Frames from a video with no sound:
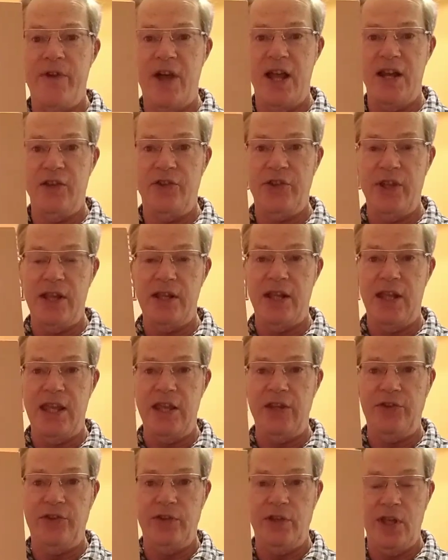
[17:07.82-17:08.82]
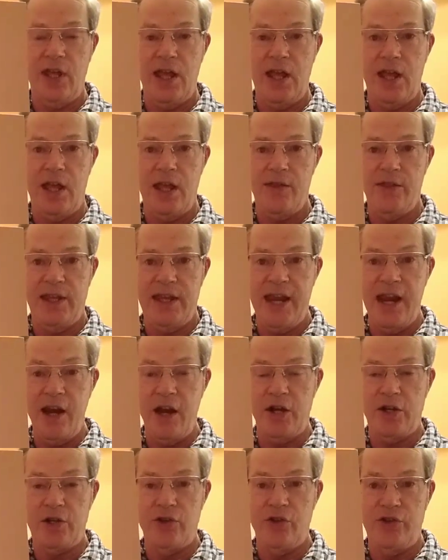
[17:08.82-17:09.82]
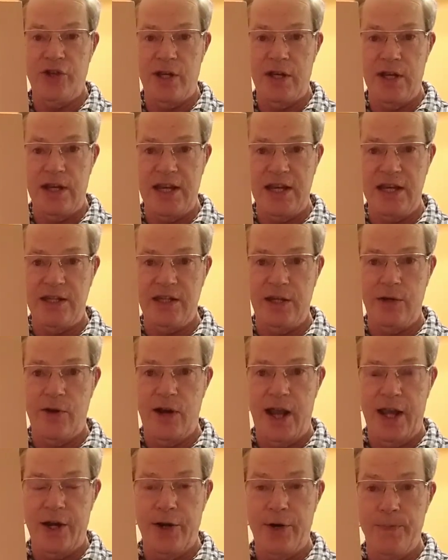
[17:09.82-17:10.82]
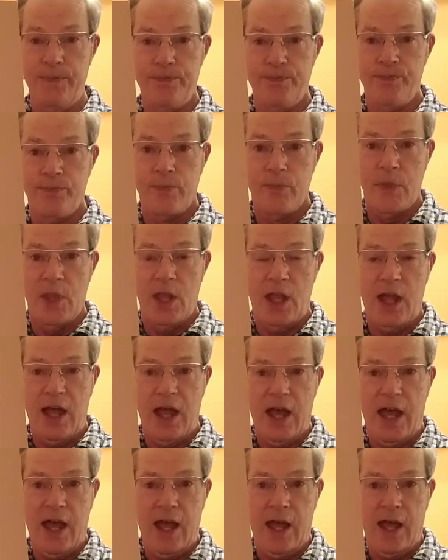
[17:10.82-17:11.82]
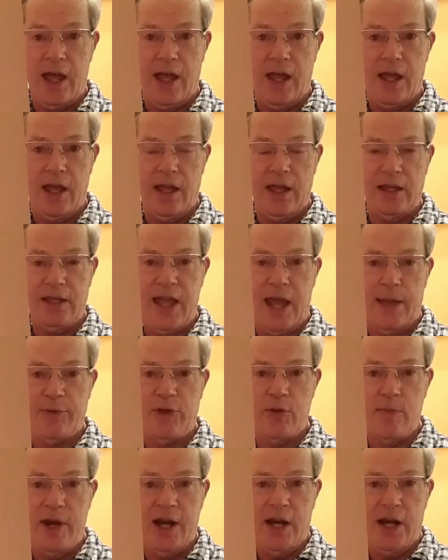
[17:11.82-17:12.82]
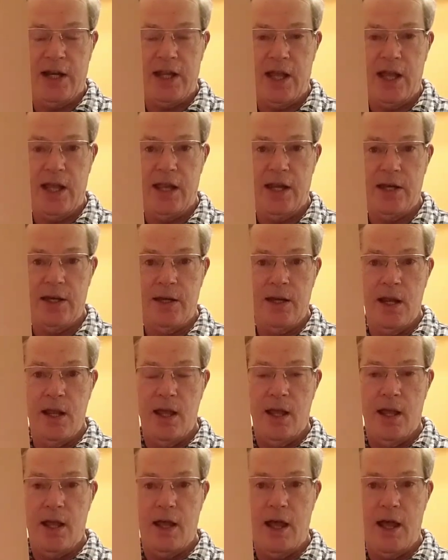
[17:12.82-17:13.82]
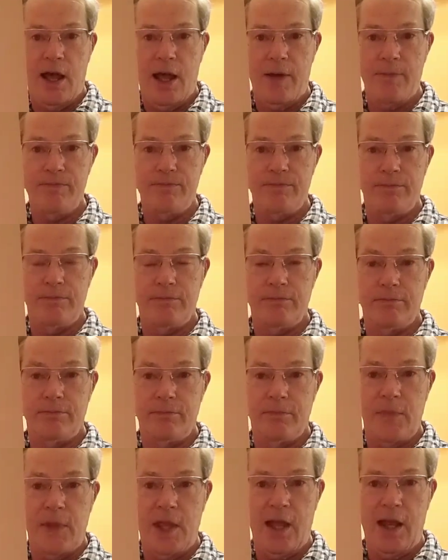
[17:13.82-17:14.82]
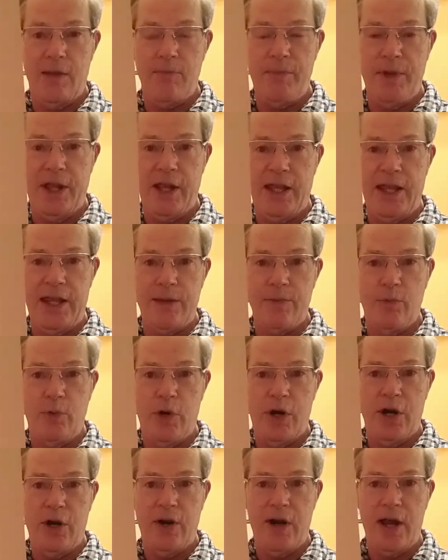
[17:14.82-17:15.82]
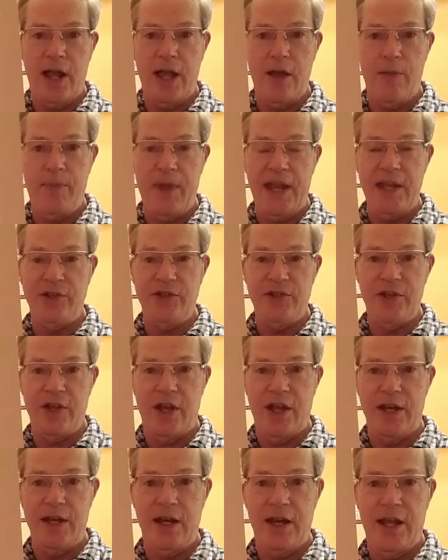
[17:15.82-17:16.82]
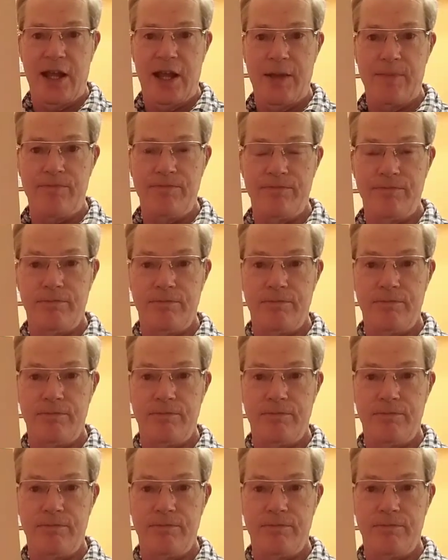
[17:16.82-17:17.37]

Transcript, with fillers: Fonda said that his, uh, the characters in Easy Rider, uh, Captain America and uh, and Billy were uh, based on um,